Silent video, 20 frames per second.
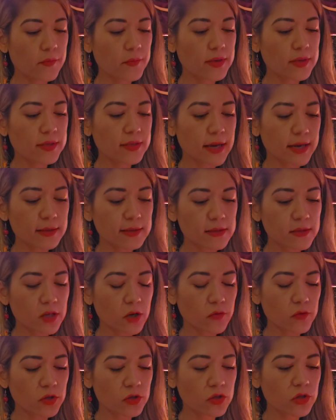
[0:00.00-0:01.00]
Possessed
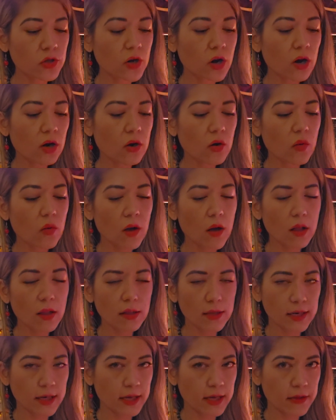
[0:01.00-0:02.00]
of star
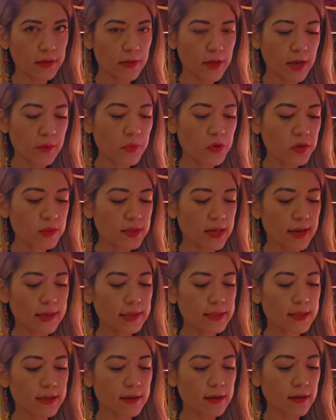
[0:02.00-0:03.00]
quality, they
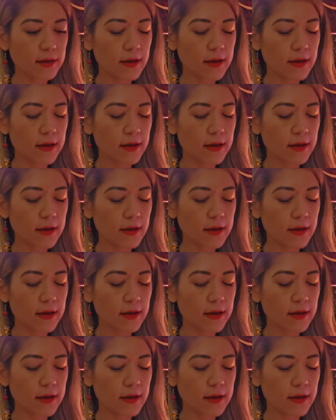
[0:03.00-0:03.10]
present